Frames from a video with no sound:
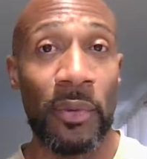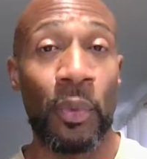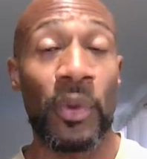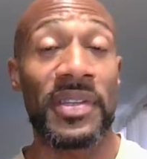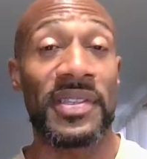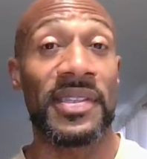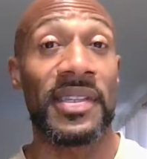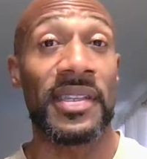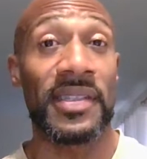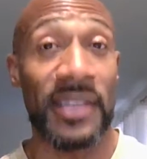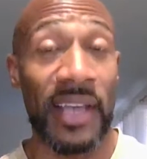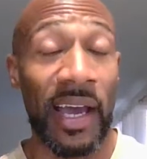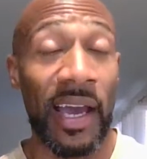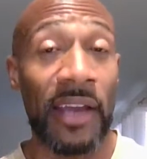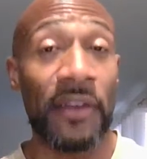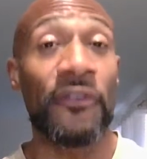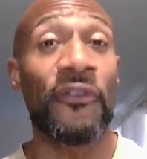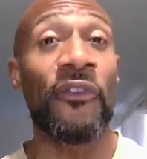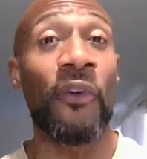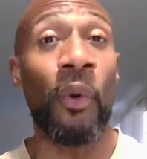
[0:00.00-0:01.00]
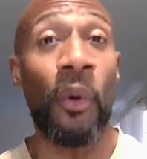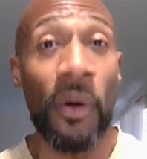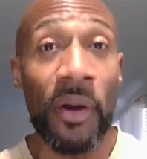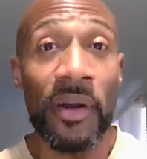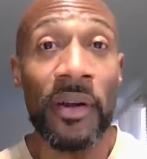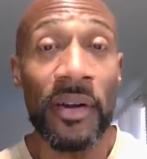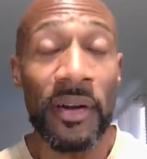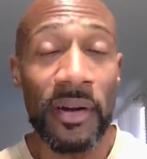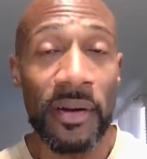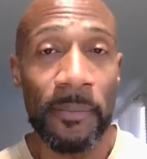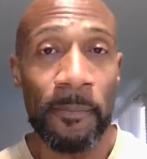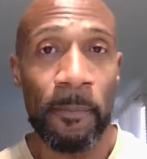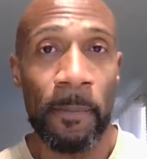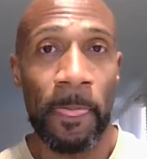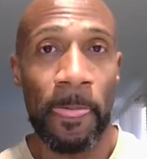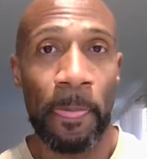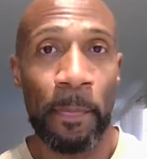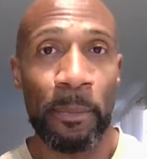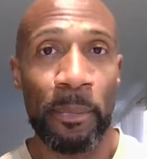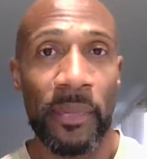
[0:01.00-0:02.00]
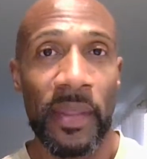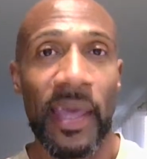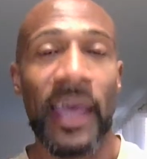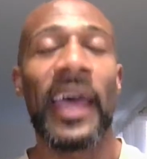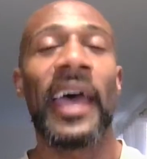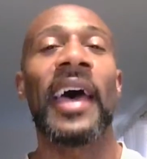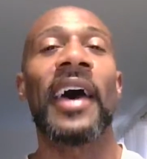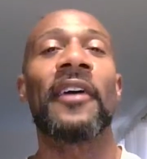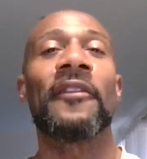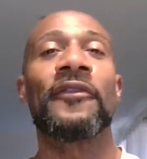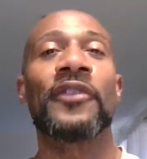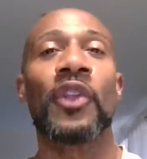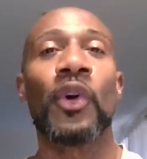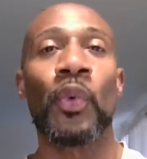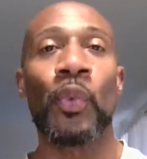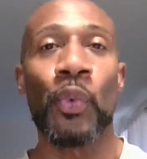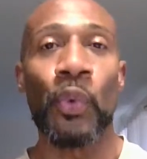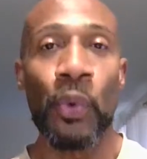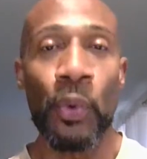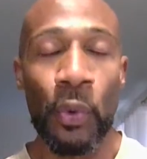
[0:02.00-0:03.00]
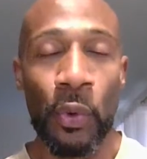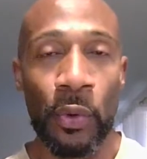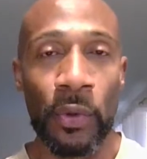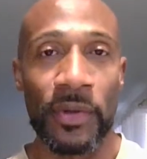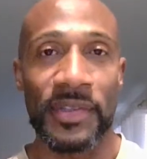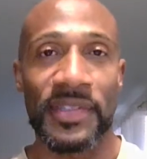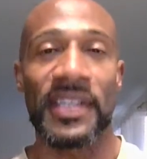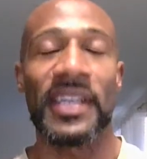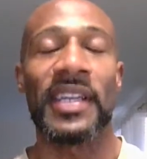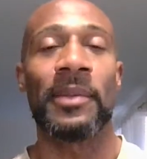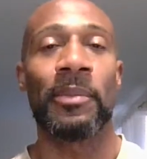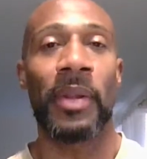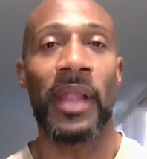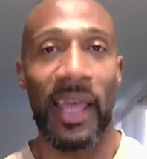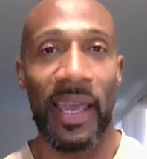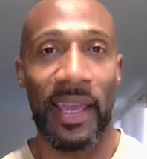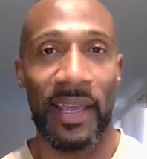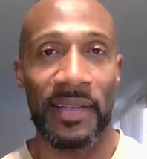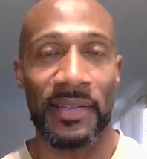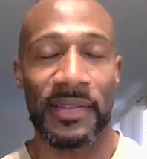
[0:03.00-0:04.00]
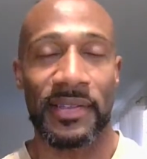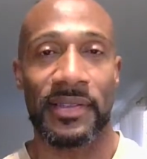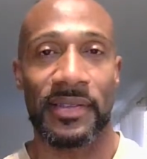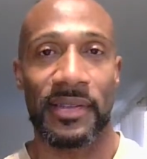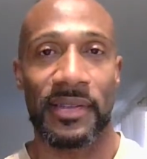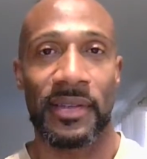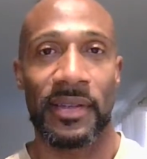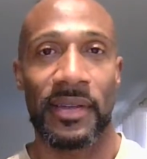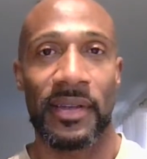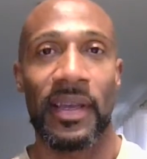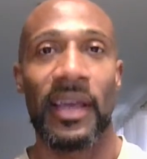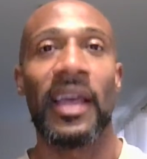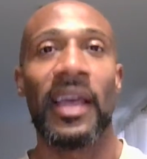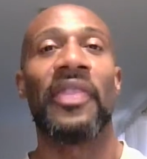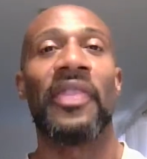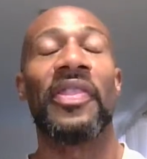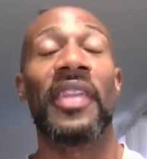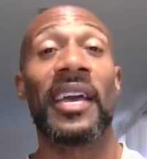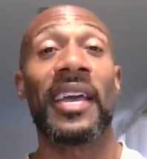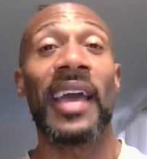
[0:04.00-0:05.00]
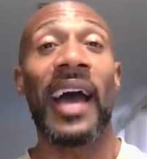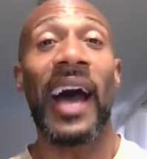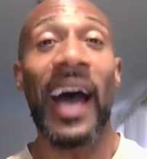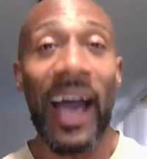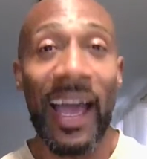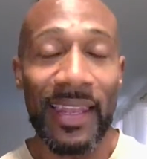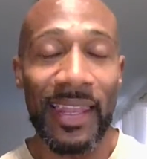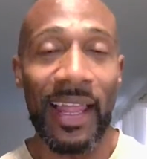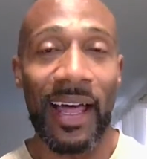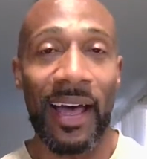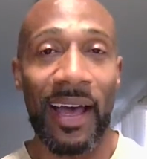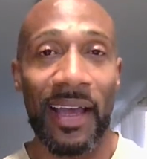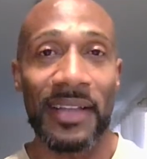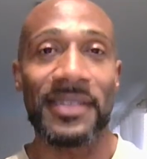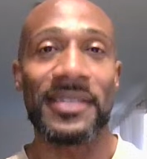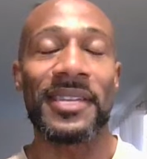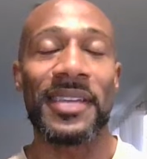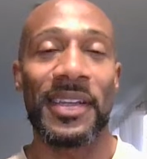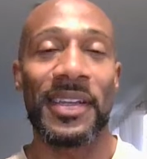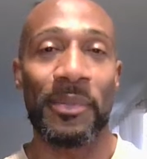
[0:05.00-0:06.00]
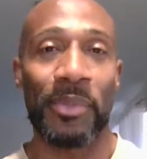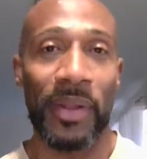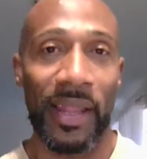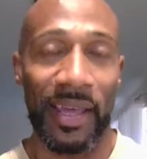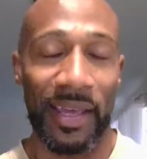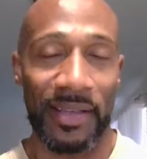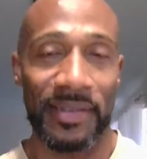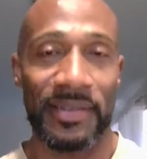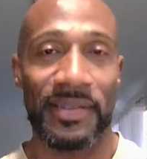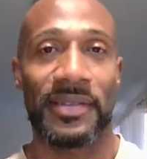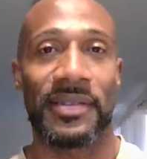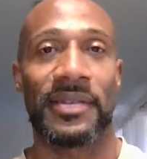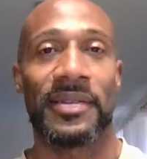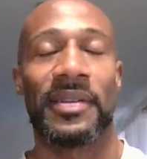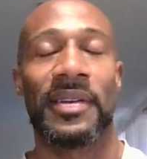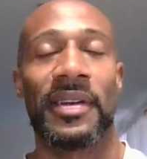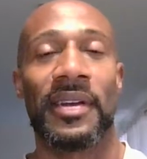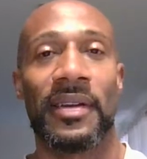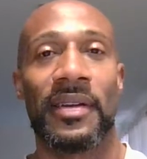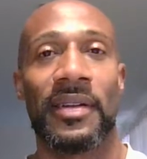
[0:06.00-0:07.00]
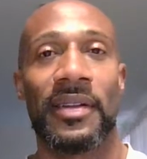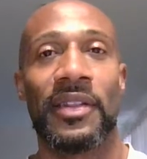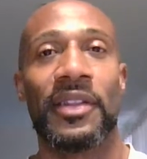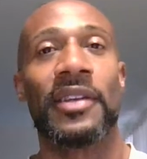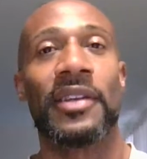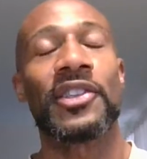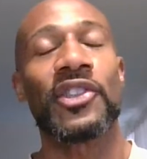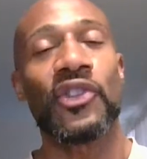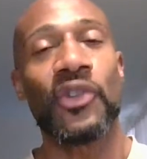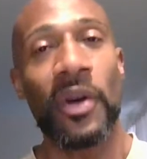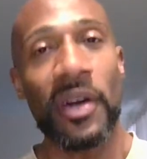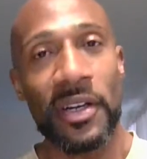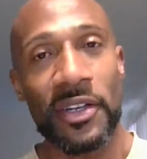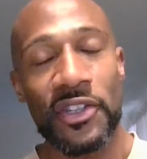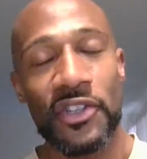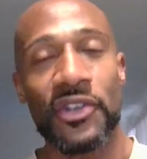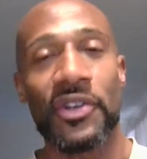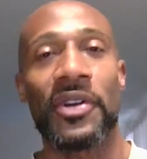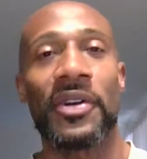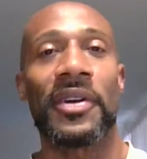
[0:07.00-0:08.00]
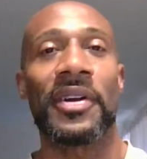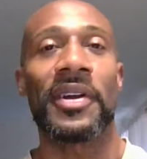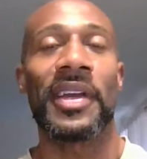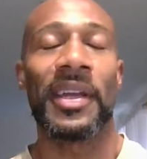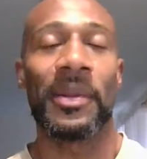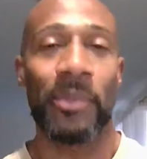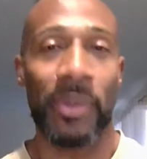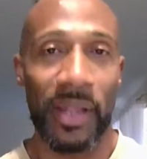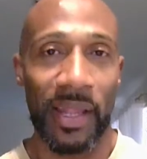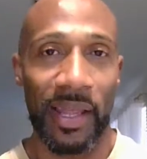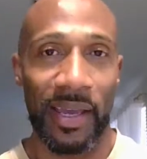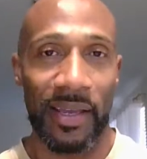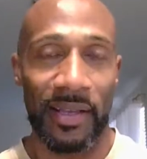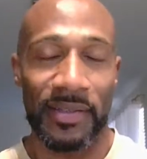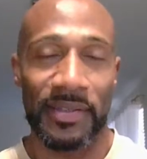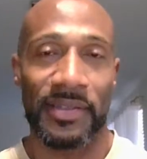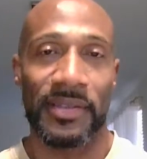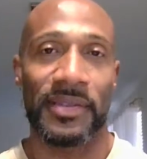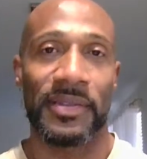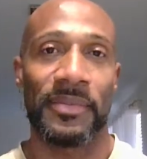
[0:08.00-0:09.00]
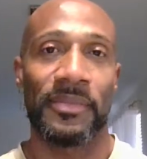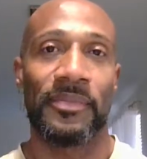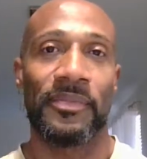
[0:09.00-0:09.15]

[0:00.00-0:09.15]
was designed for have the rules in place, the guidelines in place, the structure in place,